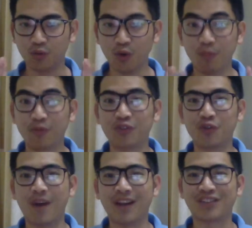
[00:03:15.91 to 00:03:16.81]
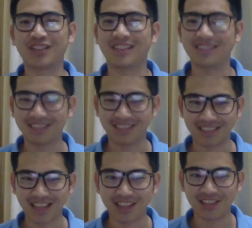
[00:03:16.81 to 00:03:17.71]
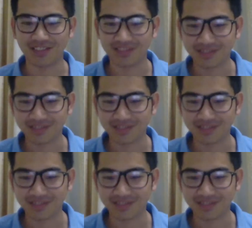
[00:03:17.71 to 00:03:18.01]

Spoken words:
not move too much. Thank you.